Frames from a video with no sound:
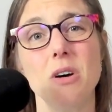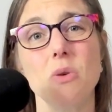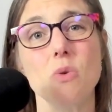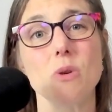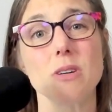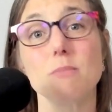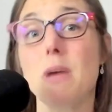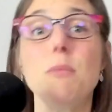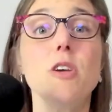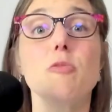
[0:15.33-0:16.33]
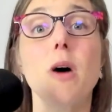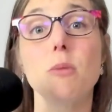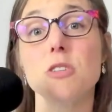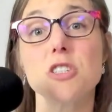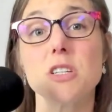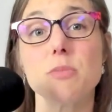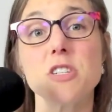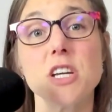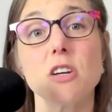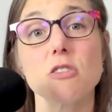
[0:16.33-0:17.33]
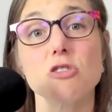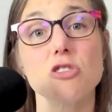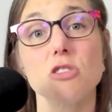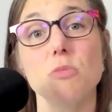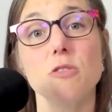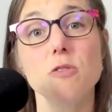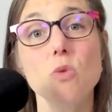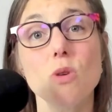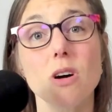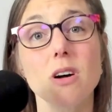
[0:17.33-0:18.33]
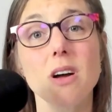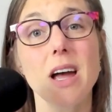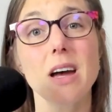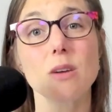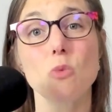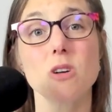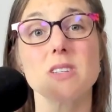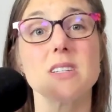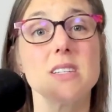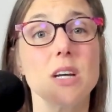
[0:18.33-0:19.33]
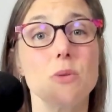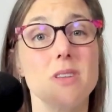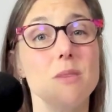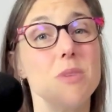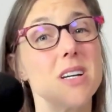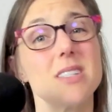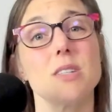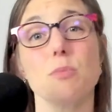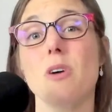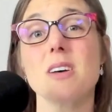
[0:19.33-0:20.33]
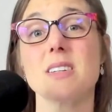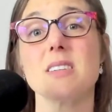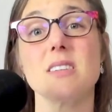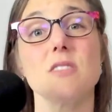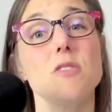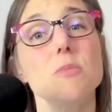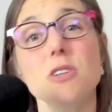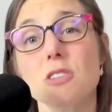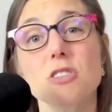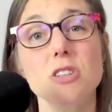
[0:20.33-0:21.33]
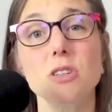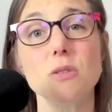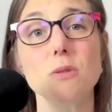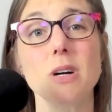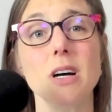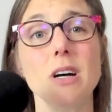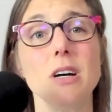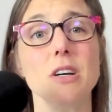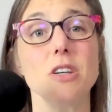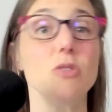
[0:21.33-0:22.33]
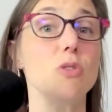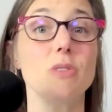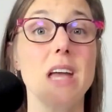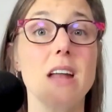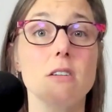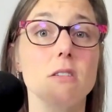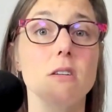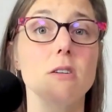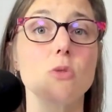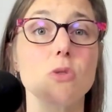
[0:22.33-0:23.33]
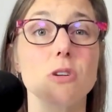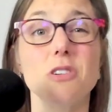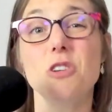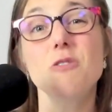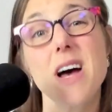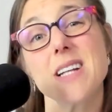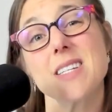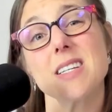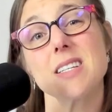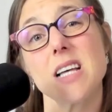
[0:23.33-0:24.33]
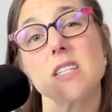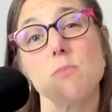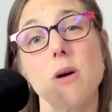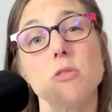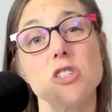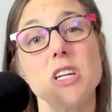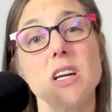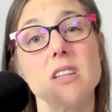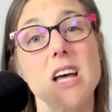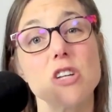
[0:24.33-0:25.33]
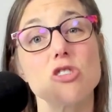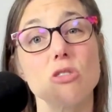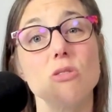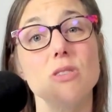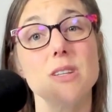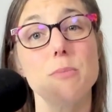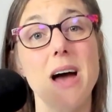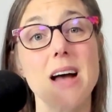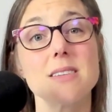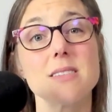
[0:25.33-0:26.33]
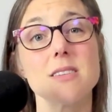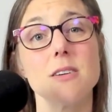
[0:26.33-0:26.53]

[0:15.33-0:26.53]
Or maybe you've published in a particular journal before and want to stick with it because the process is familiar to you, you know the editor, or you've had success publishing in that journal in the past.